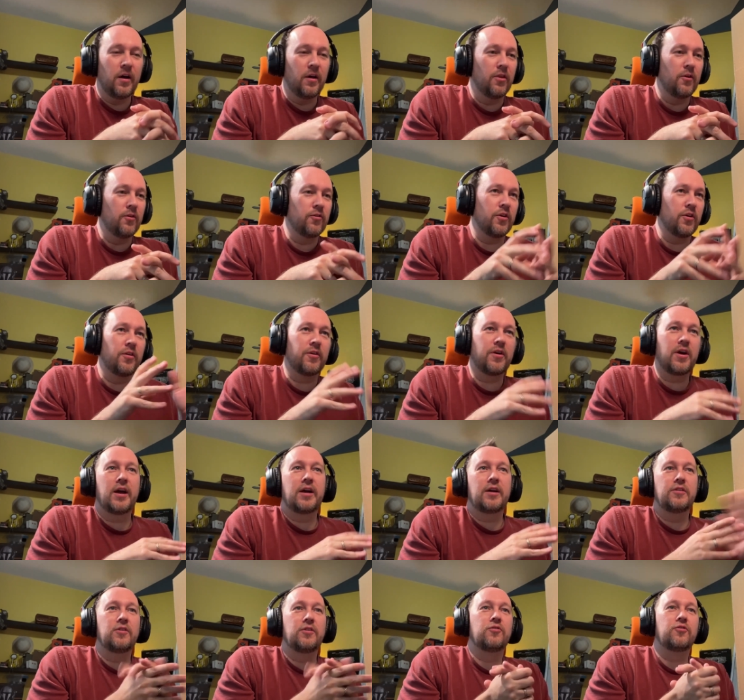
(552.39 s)
There's another guy
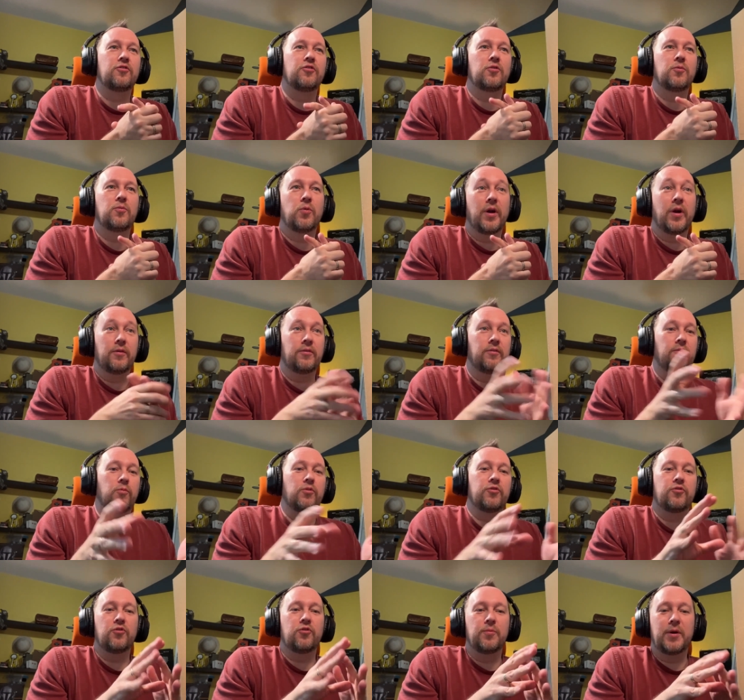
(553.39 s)
on YouTube when I was
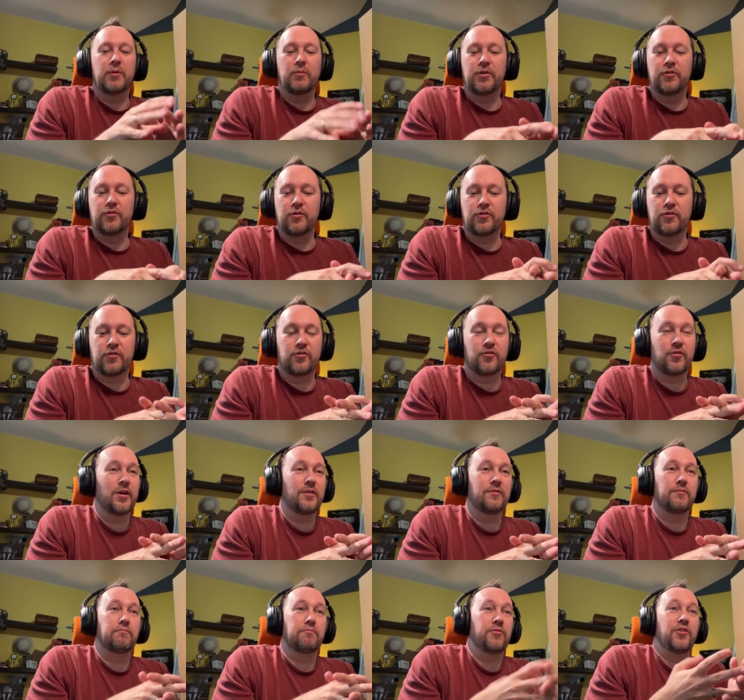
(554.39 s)
doing my research to try to
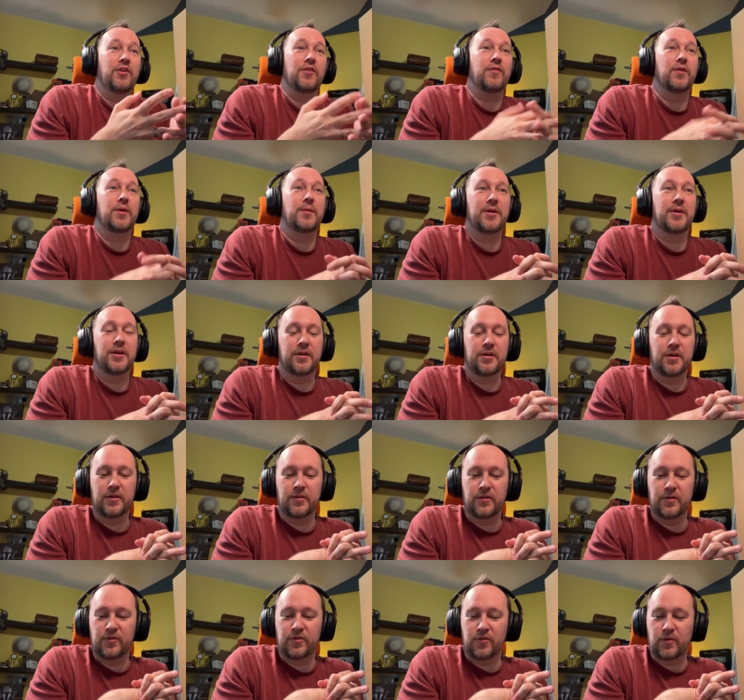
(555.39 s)
see if anybody had done
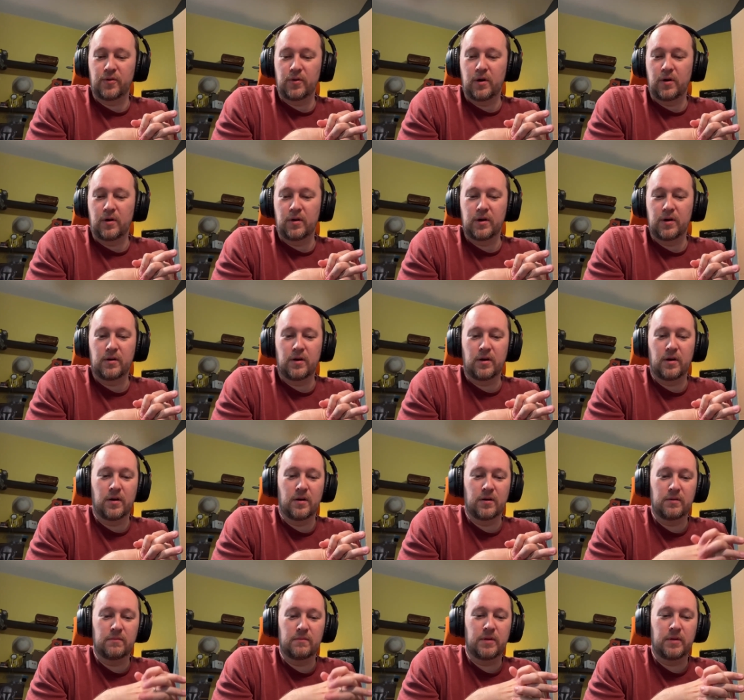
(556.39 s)
this or
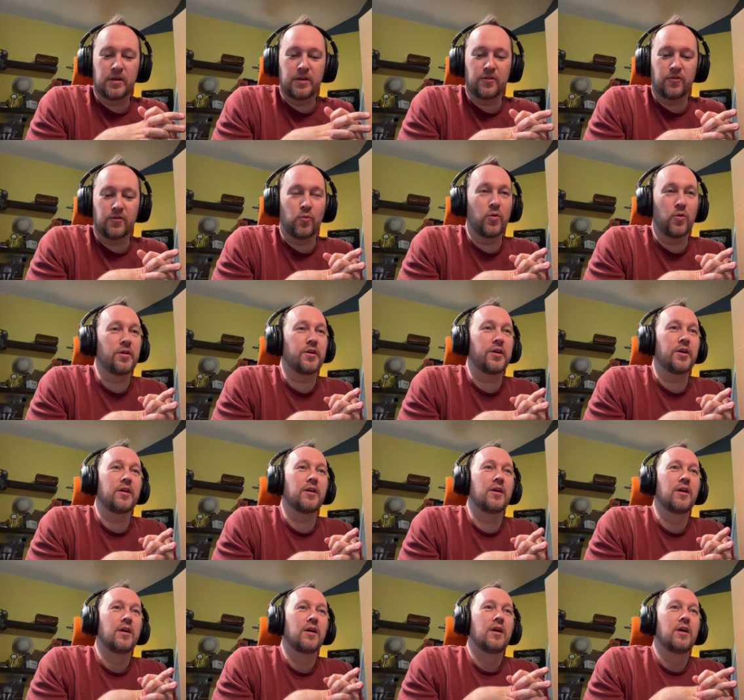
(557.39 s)
get this working,